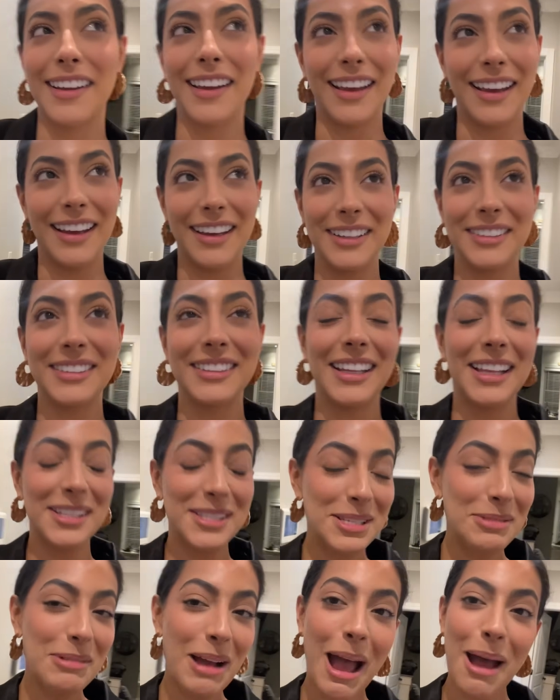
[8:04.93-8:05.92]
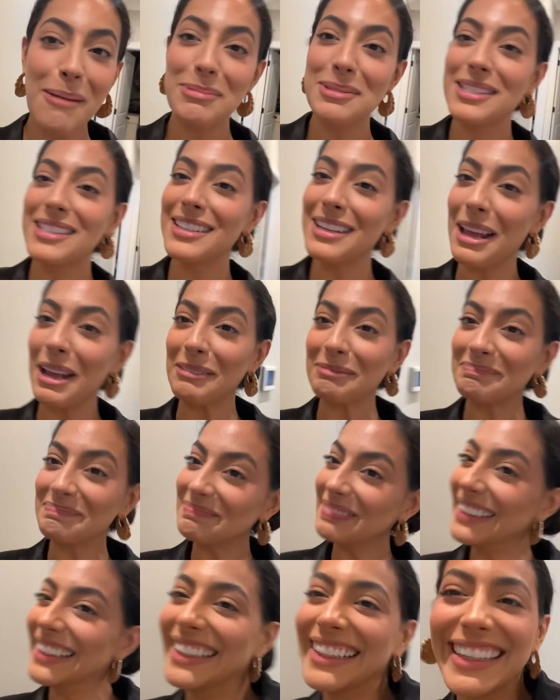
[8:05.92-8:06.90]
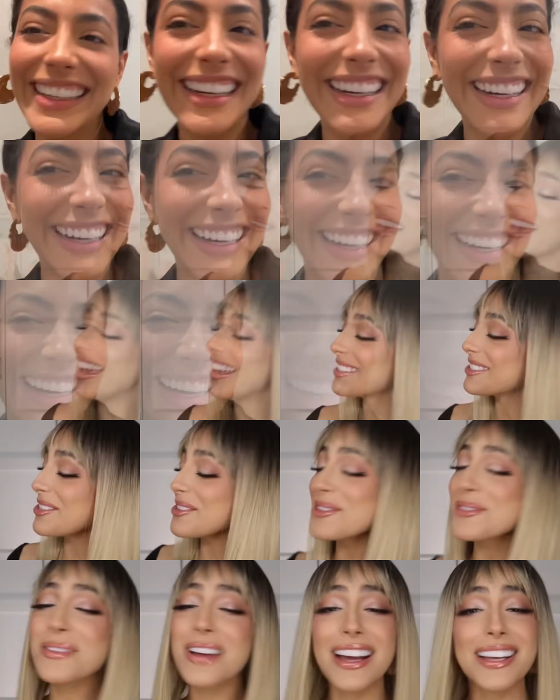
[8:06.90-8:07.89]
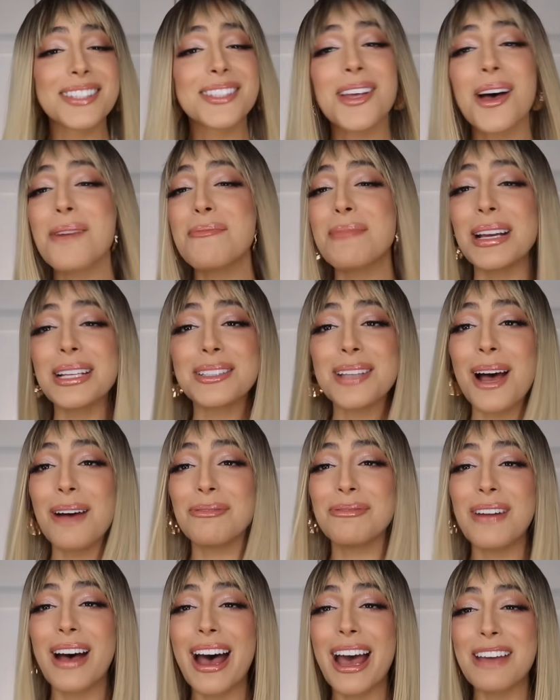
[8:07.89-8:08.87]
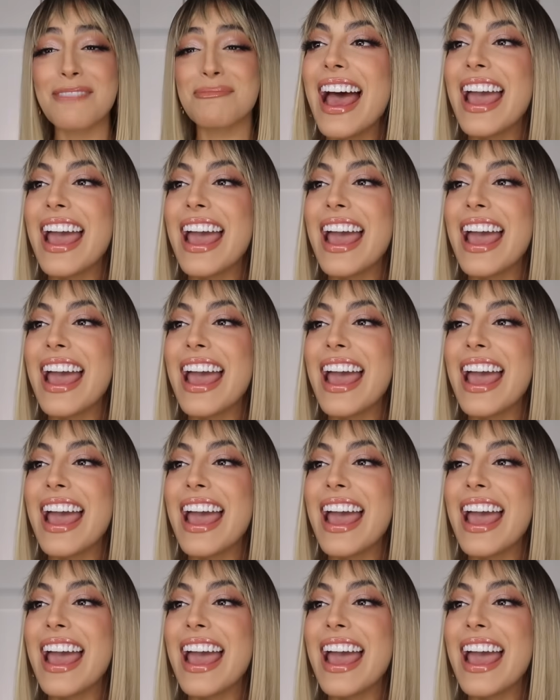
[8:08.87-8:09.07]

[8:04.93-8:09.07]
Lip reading: and let's see what happens tonight. Okay, so you guys saw my top 5.